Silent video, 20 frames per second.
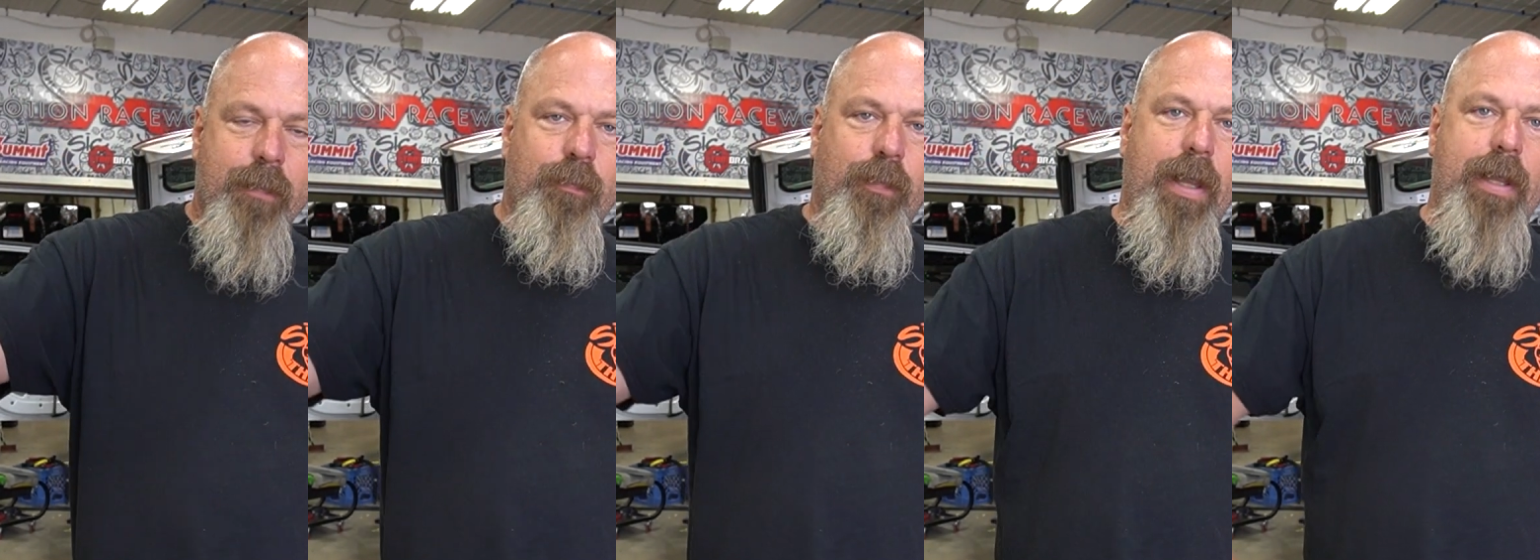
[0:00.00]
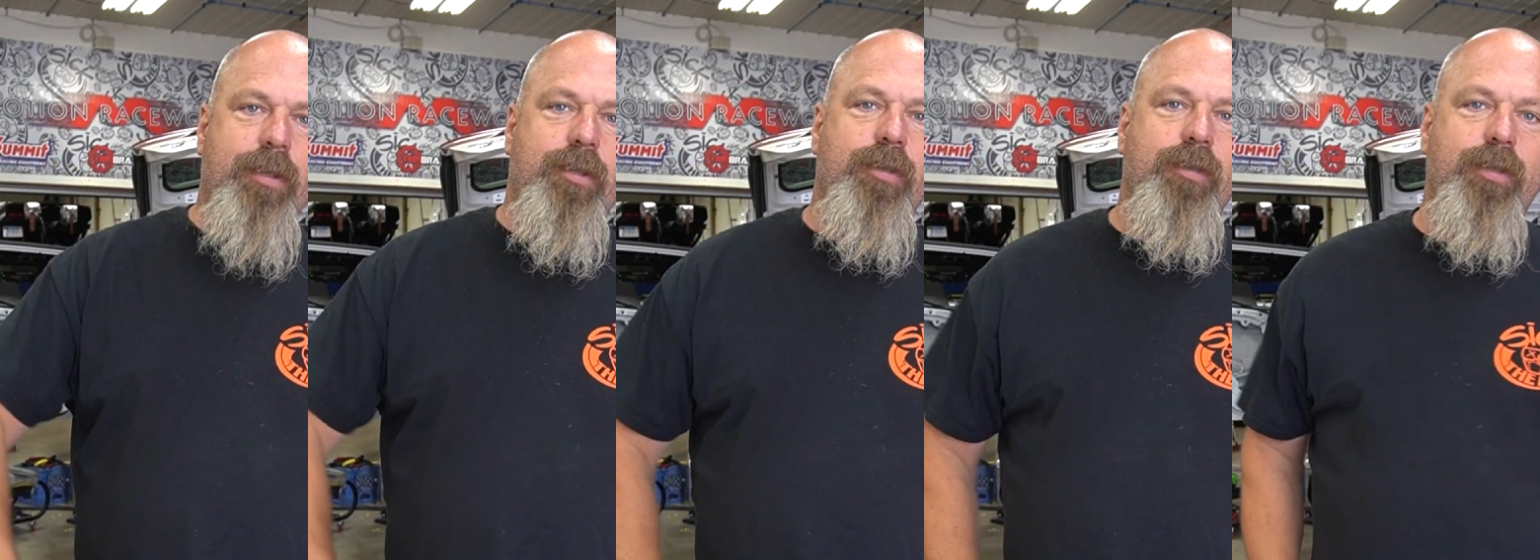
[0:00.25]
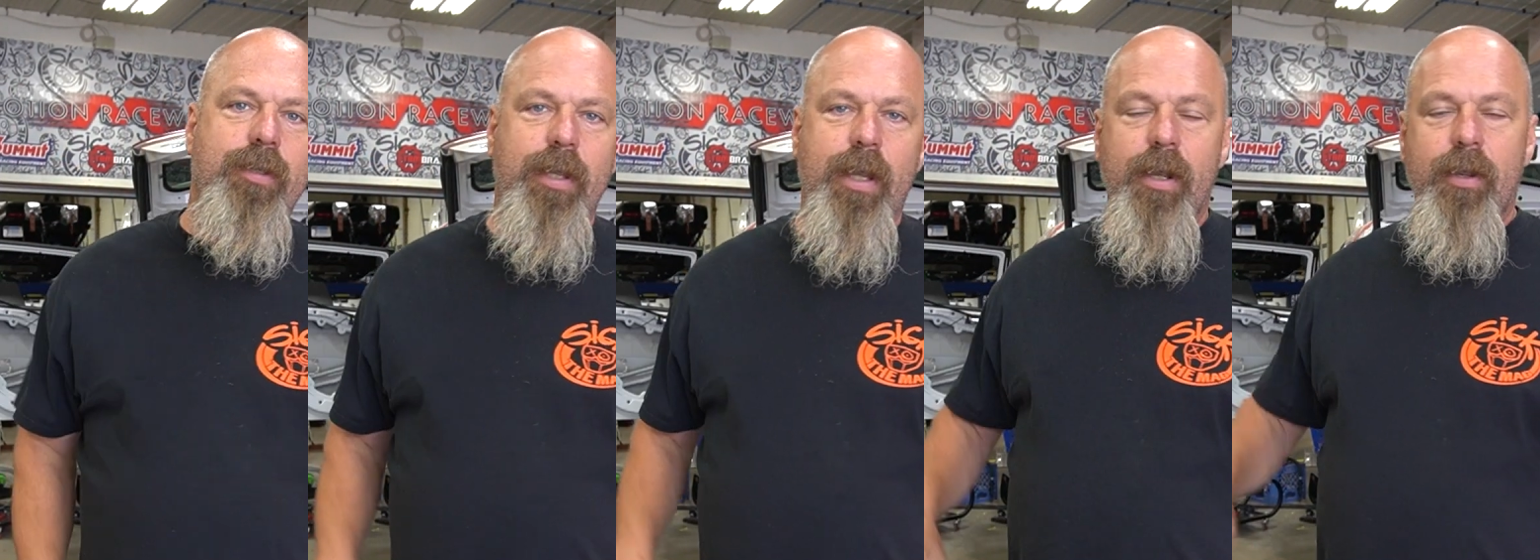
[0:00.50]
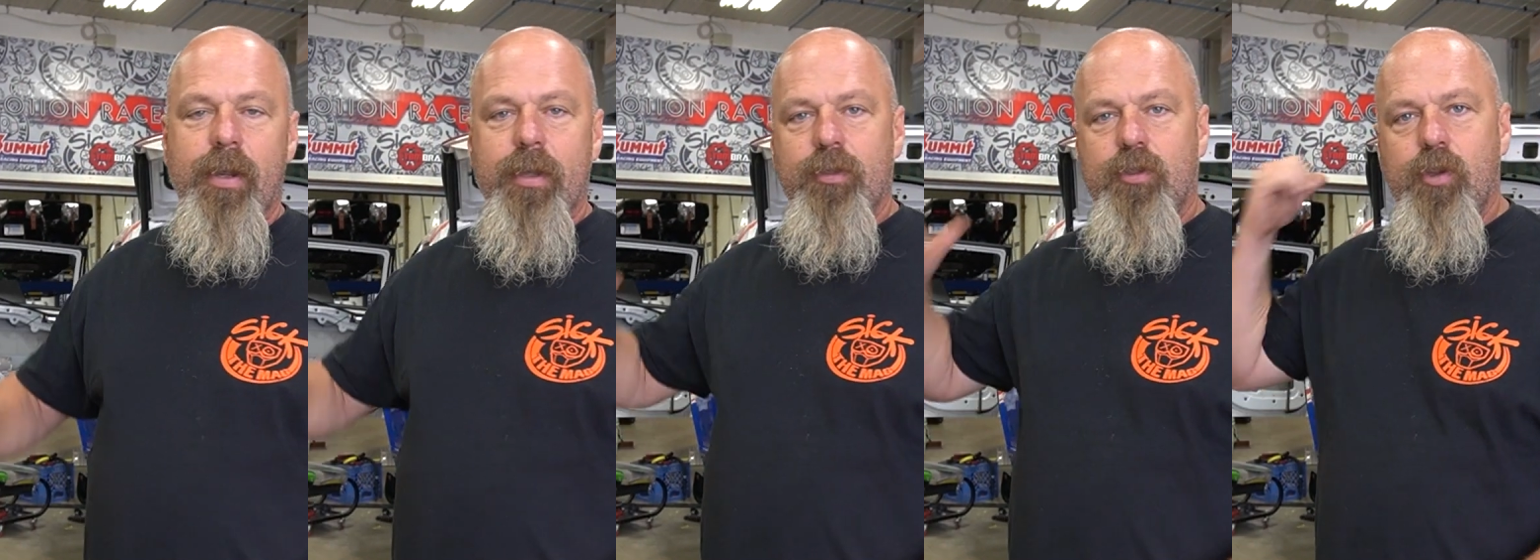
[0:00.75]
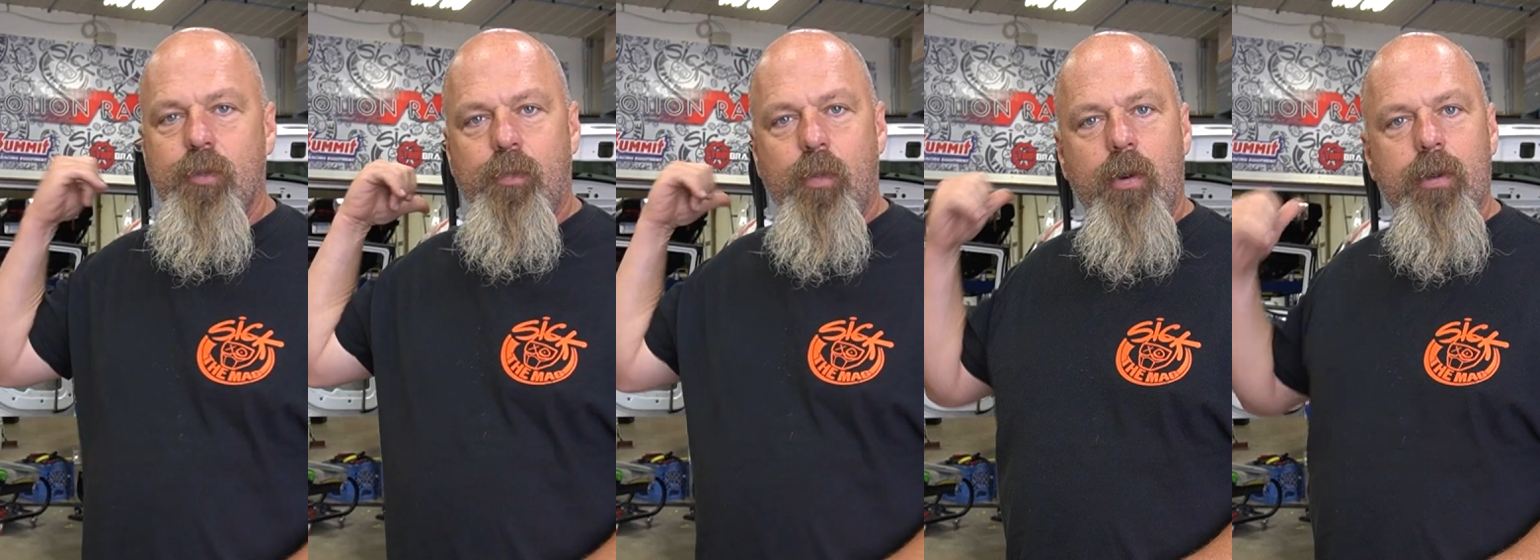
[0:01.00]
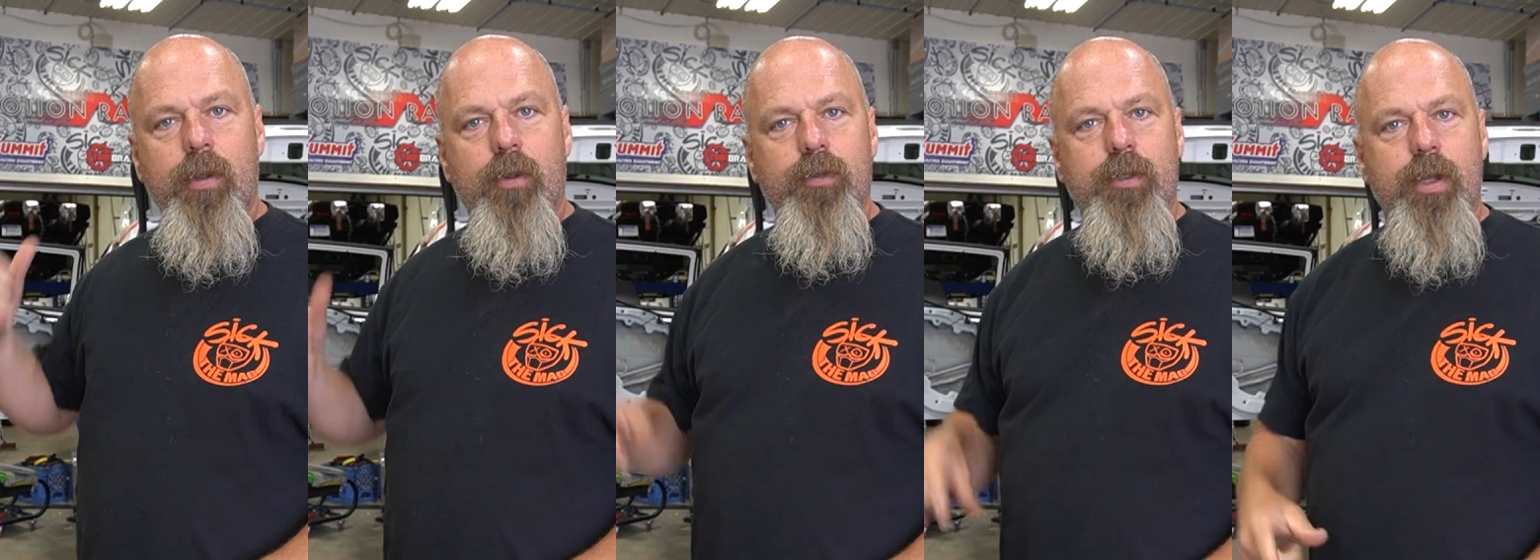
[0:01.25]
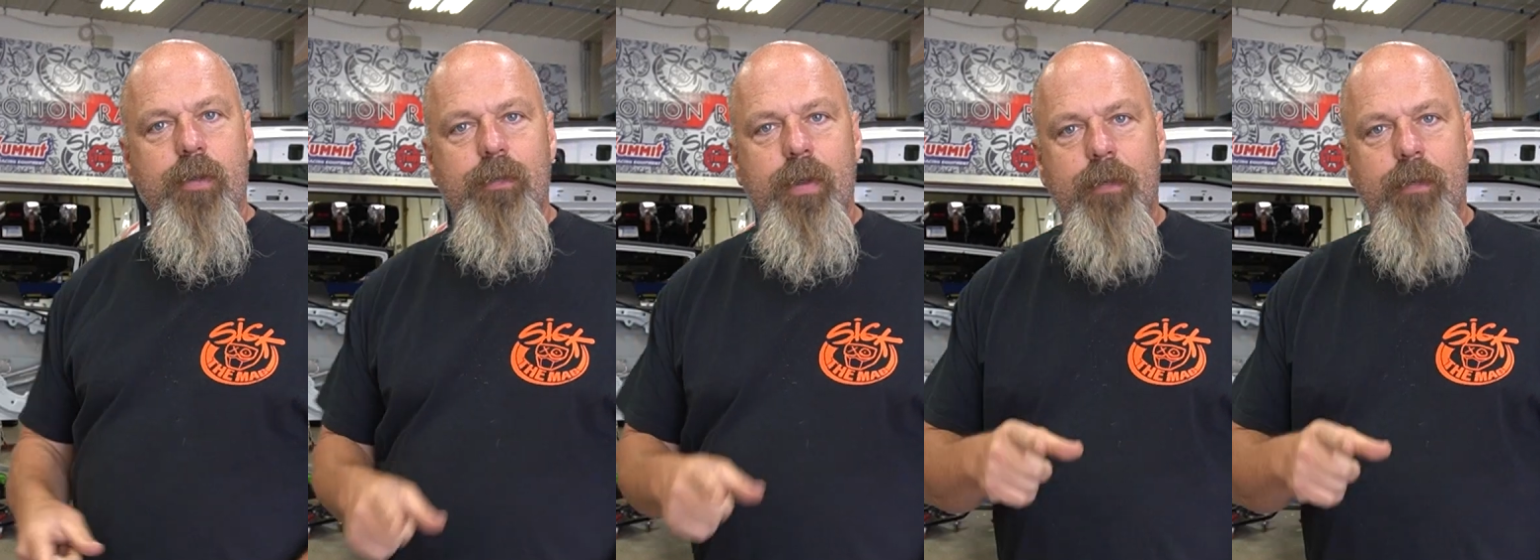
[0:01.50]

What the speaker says: Blazer's here, and 2.0 is getting